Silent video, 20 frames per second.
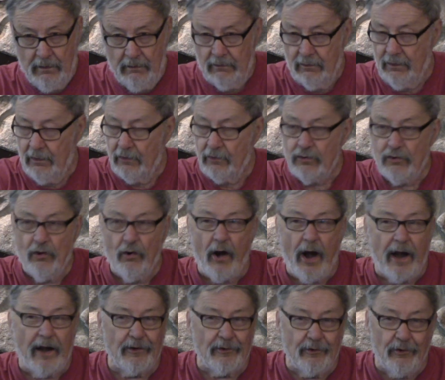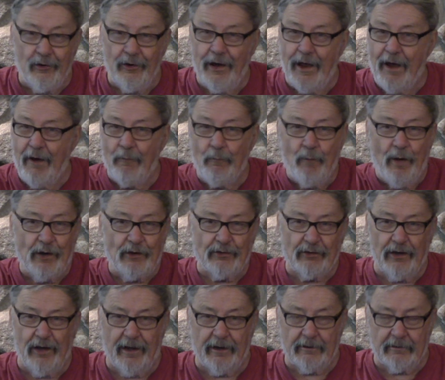you aren't going to have
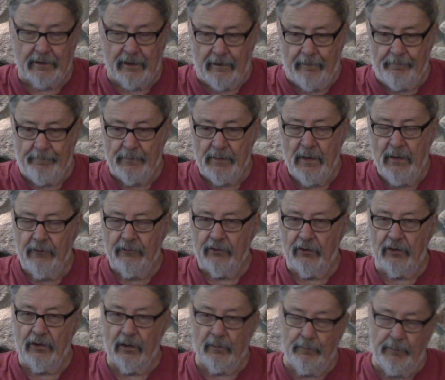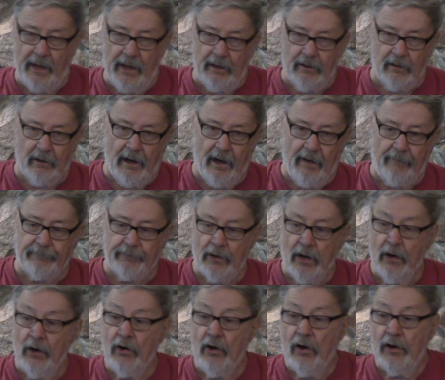much luck there. So you're better off
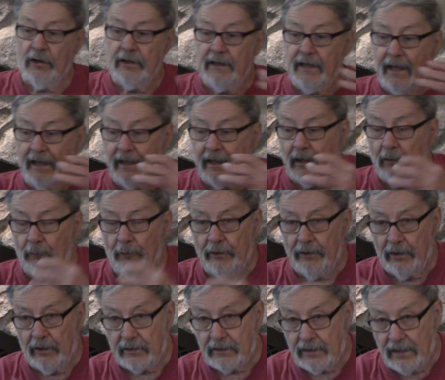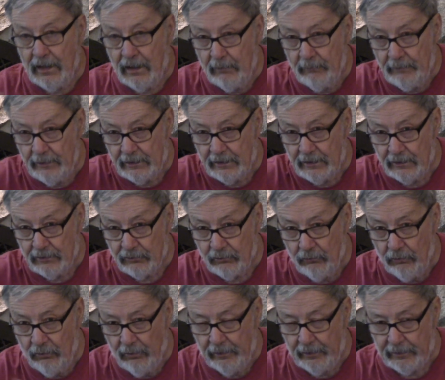getting them when they're coming and
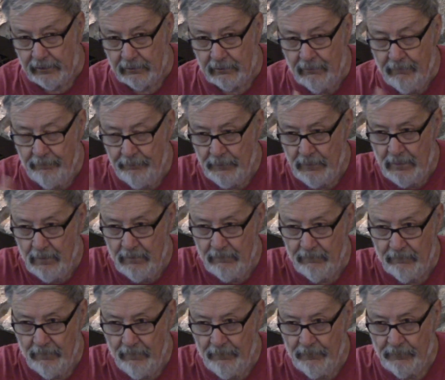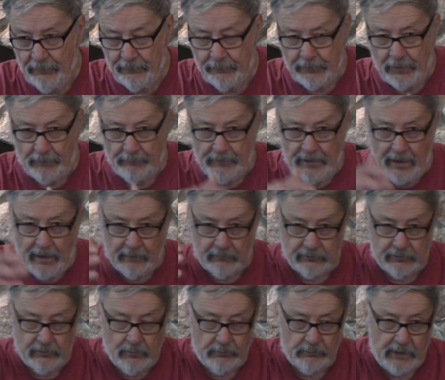going from that
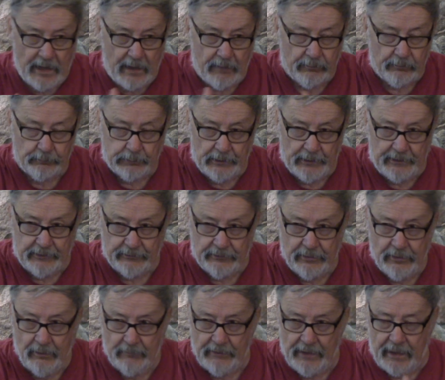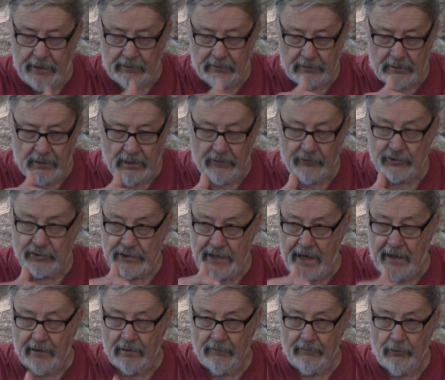place, that
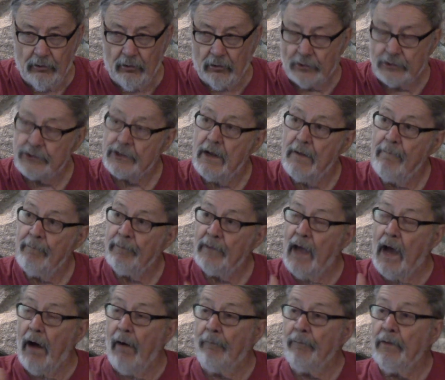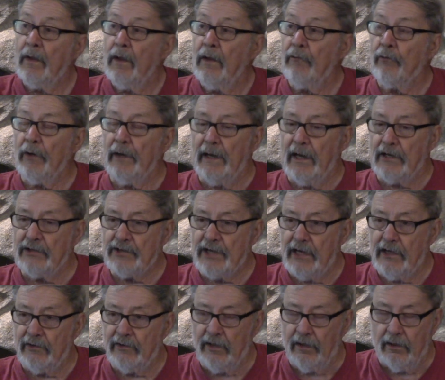stand of oaks. Now, when I
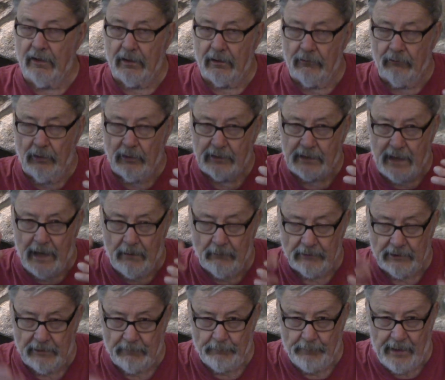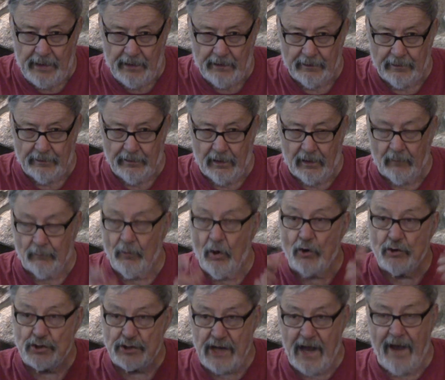say deer will commonly bed in there,
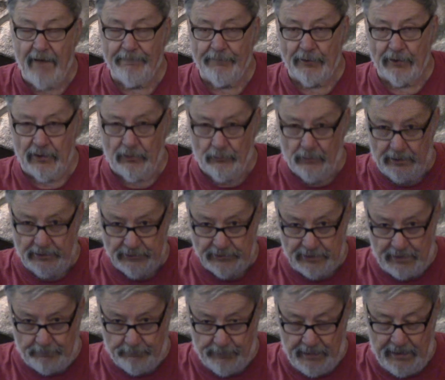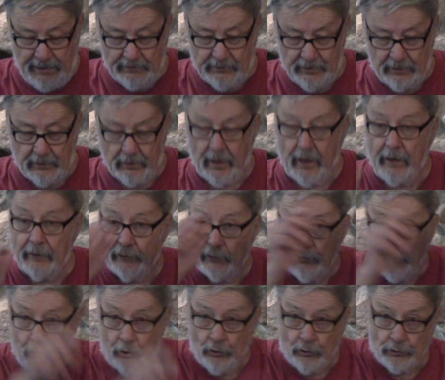most often the ones that bed there are
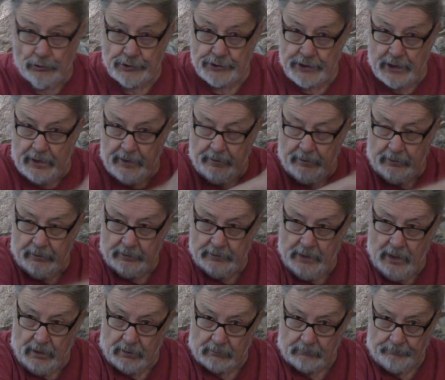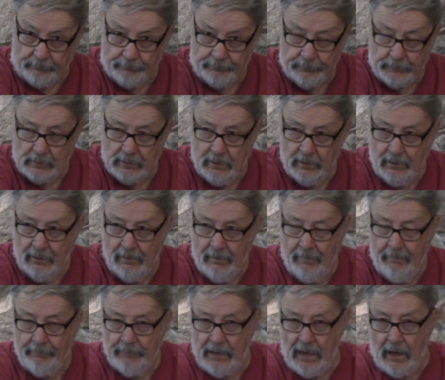does and their young.
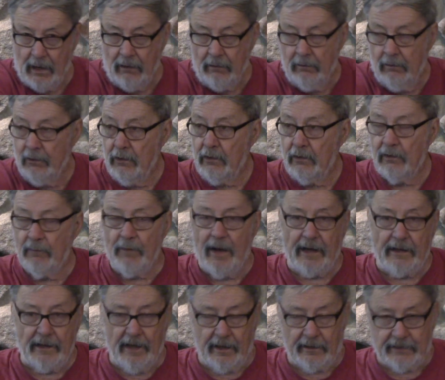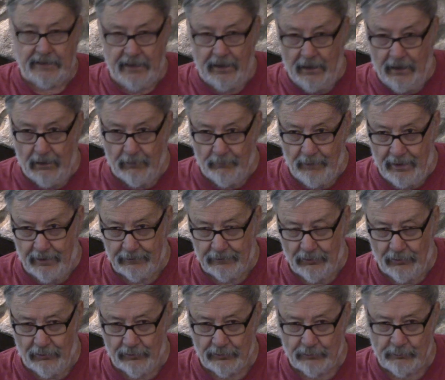Now, you might not care about
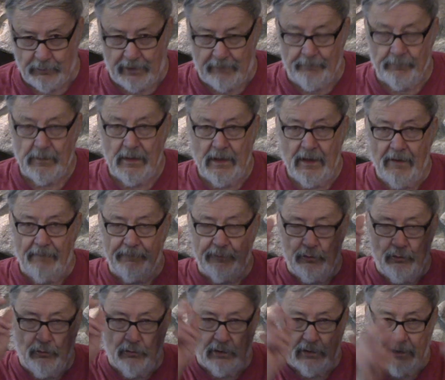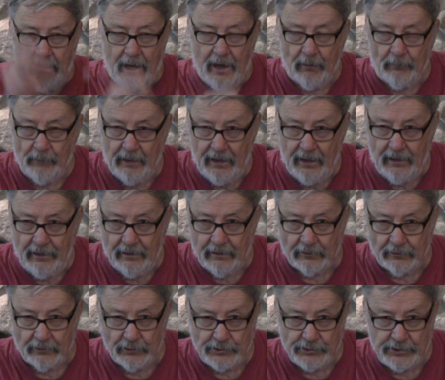those, but if you alarm any
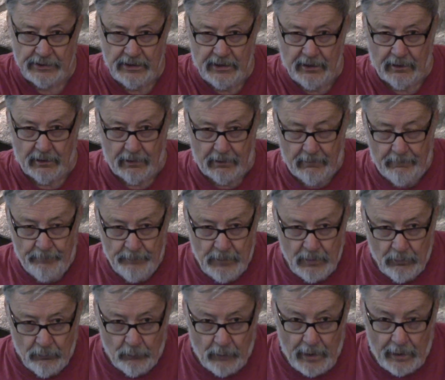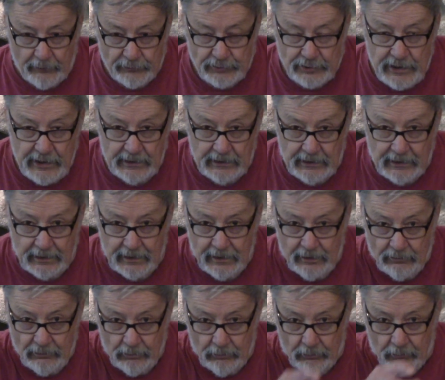of those deer while sneaking
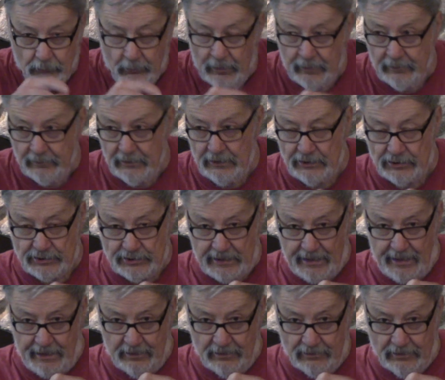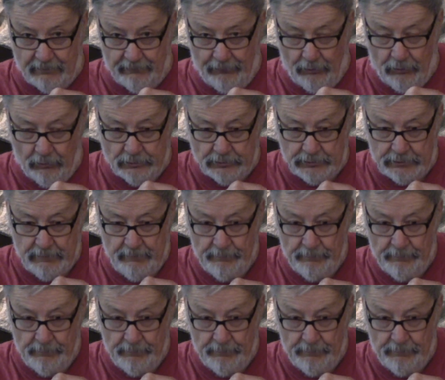into one of these stands of oaks,